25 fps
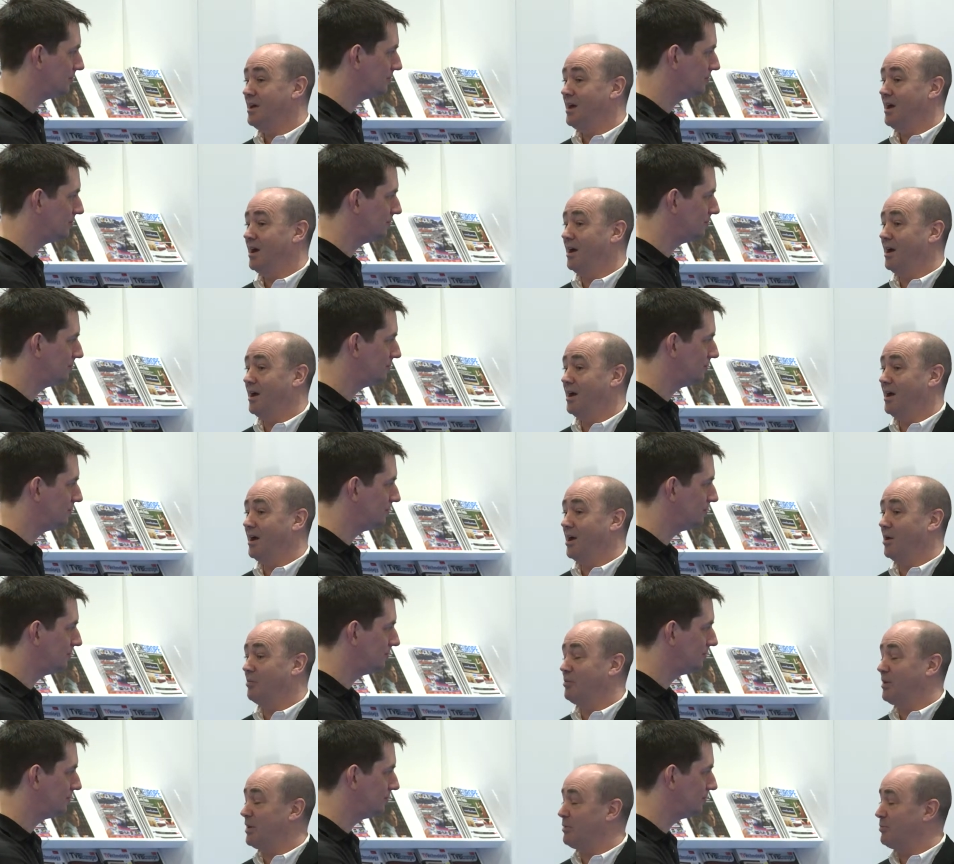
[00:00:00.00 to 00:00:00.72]
Speaker 1: uh,
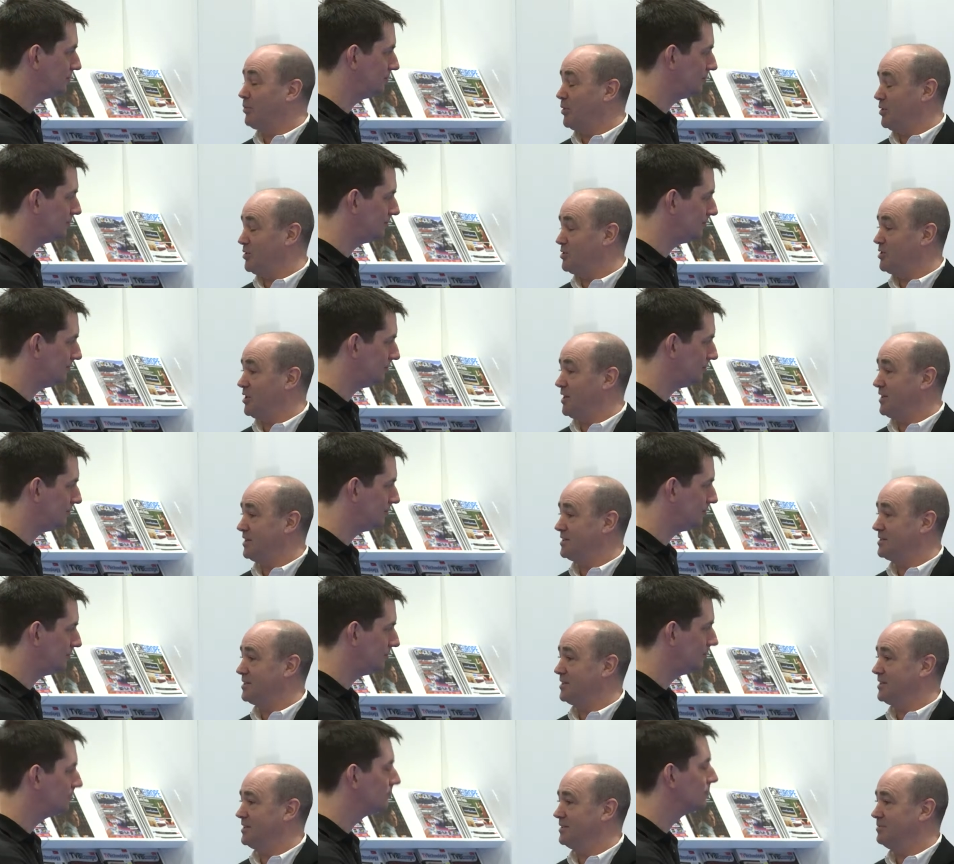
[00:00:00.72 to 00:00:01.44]
a big
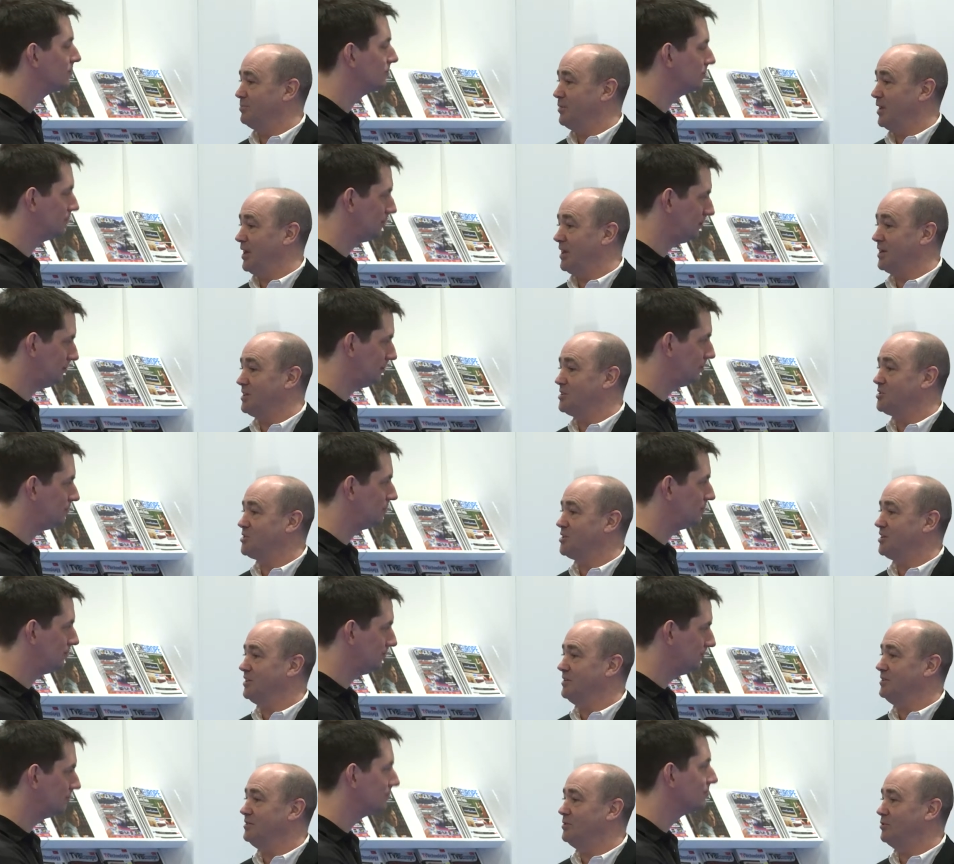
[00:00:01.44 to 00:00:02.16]
project in
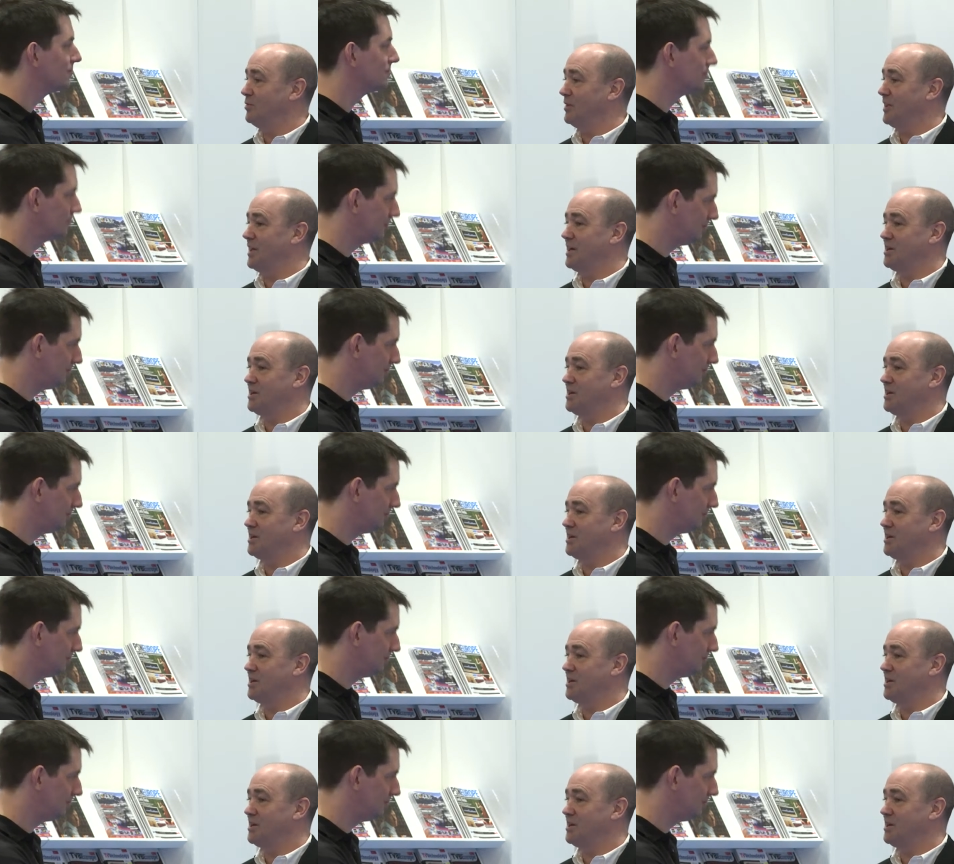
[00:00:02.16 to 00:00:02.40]
Malaysia with